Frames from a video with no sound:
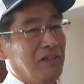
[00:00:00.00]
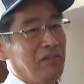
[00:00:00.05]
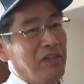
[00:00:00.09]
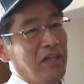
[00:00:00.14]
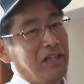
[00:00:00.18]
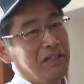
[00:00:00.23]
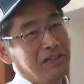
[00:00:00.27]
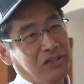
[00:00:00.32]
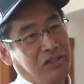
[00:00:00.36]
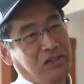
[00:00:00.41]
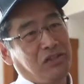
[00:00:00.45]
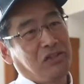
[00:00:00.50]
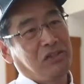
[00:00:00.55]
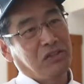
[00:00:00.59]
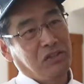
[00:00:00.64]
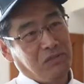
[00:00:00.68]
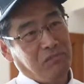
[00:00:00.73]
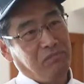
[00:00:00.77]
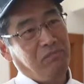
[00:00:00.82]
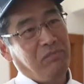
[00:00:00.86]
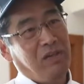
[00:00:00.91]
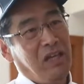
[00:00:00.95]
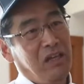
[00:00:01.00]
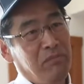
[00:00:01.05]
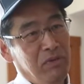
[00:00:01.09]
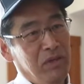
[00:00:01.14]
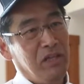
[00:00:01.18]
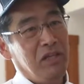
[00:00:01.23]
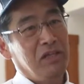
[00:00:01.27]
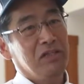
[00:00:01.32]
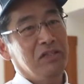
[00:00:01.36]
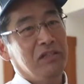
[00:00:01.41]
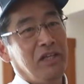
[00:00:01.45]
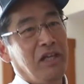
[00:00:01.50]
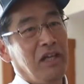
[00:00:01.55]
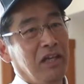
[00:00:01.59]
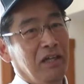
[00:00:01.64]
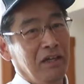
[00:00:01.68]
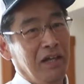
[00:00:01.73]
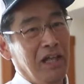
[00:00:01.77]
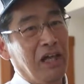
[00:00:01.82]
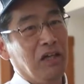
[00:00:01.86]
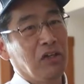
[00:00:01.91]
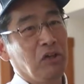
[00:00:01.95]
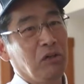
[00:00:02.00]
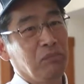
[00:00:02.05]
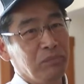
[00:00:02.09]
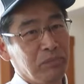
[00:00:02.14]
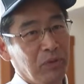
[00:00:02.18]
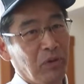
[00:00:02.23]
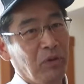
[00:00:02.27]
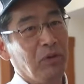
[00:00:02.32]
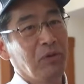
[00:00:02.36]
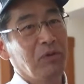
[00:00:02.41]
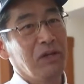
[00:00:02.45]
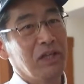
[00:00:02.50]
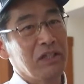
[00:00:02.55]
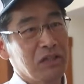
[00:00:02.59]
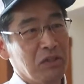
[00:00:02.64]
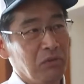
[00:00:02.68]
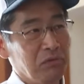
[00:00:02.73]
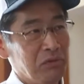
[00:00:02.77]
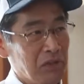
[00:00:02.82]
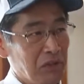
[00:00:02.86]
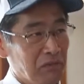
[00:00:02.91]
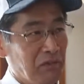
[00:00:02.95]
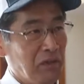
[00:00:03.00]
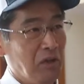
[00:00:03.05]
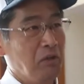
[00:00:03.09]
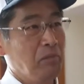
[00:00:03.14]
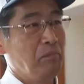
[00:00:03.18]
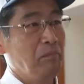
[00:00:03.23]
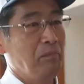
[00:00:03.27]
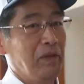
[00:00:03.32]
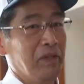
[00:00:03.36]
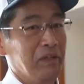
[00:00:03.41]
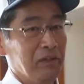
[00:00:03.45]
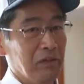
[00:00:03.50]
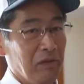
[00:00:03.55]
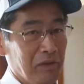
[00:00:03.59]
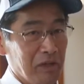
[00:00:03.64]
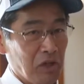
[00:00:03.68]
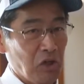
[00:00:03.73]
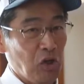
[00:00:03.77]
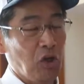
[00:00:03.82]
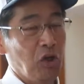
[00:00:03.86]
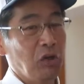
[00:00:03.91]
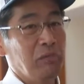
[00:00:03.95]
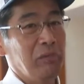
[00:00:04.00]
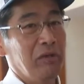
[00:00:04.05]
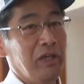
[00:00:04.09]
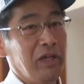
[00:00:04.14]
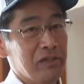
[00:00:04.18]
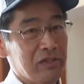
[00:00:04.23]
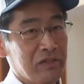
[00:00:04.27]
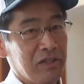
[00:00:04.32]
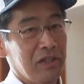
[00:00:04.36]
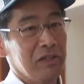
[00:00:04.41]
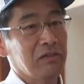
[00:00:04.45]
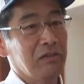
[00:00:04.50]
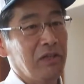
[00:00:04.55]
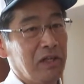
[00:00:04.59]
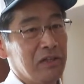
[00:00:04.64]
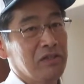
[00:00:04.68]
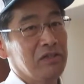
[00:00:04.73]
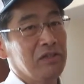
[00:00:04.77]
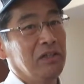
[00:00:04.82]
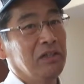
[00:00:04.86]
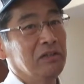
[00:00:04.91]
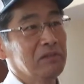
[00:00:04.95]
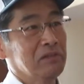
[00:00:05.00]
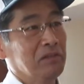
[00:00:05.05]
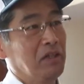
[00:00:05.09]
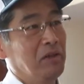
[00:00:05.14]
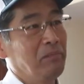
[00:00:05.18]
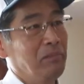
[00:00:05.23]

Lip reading: that's maybe say lack of progress of development or economy, etc., etc.